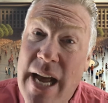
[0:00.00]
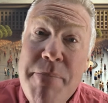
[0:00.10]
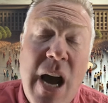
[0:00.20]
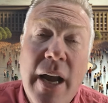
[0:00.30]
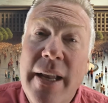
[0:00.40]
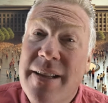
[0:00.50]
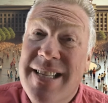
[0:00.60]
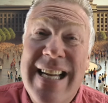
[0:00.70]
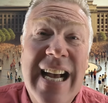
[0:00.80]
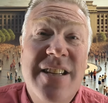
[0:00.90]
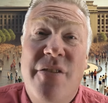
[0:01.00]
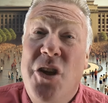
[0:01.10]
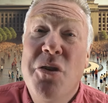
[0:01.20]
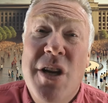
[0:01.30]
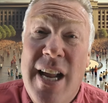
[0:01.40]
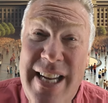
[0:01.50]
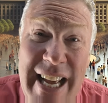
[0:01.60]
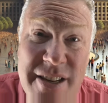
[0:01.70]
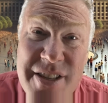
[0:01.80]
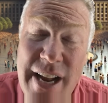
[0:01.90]
I'm talking the size of the Utah
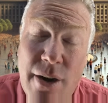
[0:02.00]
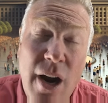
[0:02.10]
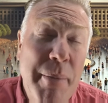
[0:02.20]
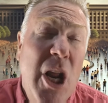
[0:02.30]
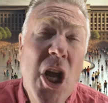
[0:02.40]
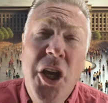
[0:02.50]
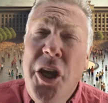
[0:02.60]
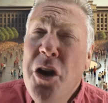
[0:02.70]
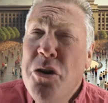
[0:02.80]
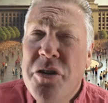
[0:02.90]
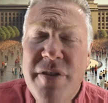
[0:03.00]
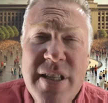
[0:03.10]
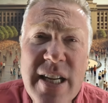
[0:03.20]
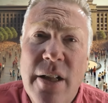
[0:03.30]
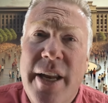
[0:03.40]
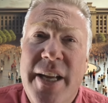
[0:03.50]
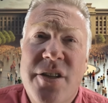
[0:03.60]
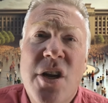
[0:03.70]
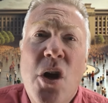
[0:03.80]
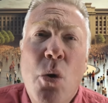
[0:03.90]
Data Center. I mean, huge
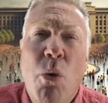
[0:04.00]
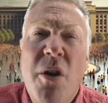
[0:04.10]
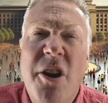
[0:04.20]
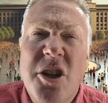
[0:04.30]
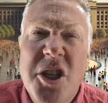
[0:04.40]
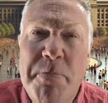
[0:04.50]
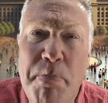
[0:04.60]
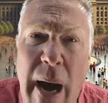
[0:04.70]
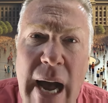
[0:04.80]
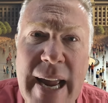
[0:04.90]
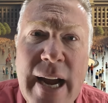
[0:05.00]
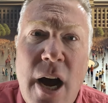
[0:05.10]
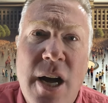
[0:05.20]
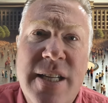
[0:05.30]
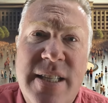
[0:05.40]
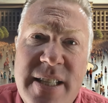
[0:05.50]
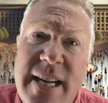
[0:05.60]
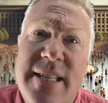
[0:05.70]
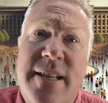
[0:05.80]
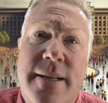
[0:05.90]
facilities where they're spying on
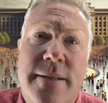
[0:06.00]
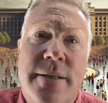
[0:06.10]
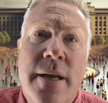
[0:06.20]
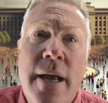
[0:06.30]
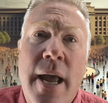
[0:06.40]
citizens.